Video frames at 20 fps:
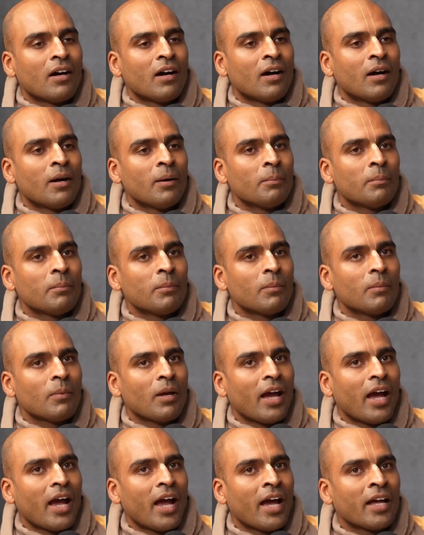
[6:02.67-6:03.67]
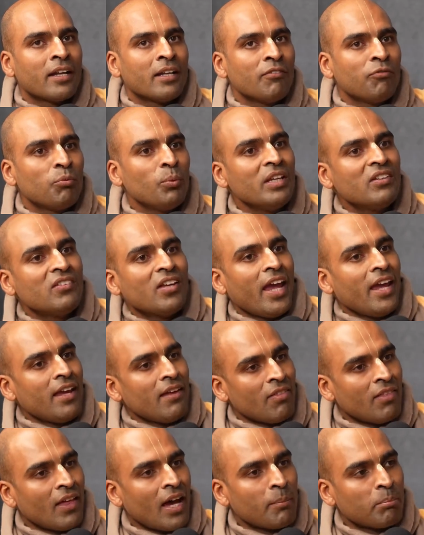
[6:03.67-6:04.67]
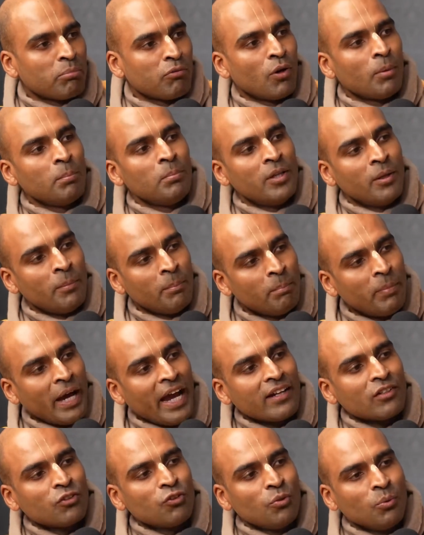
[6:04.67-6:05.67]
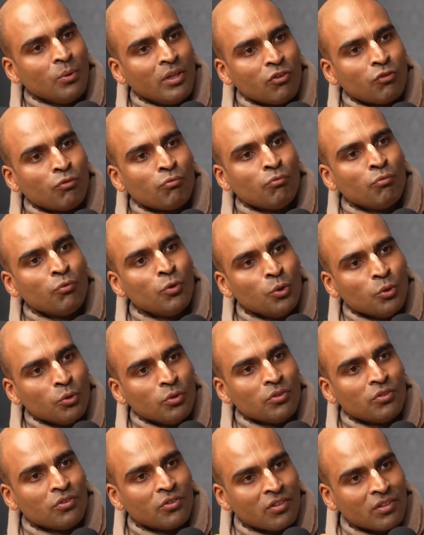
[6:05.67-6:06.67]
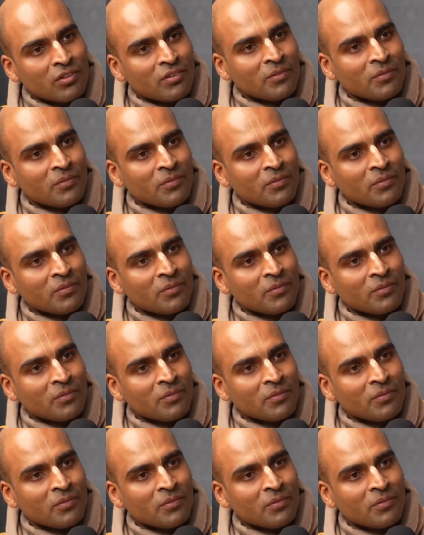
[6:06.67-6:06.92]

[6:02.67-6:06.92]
And if we take that problem back to its root,